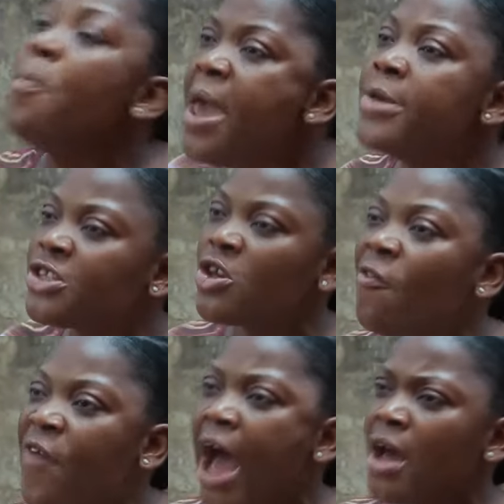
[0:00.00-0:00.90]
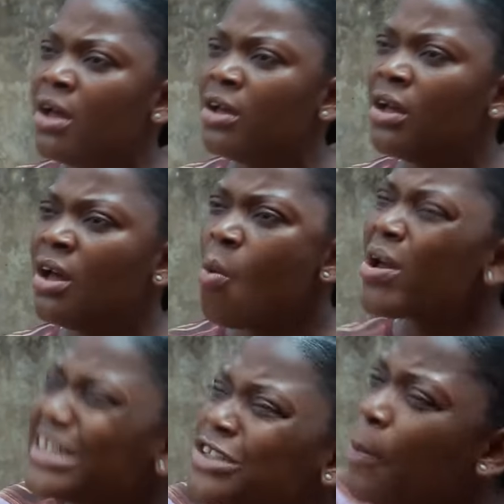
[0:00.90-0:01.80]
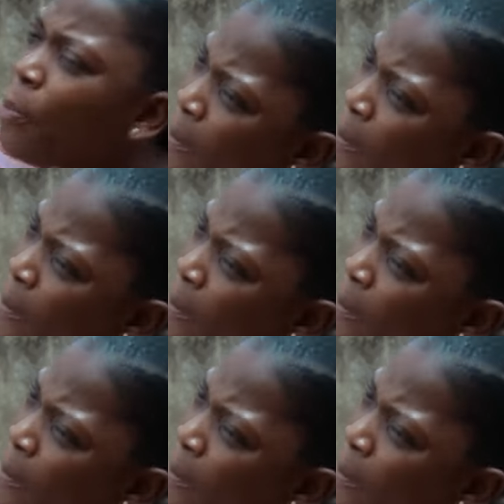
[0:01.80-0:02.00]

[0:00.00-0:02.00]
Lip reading: to me, Silver! What is your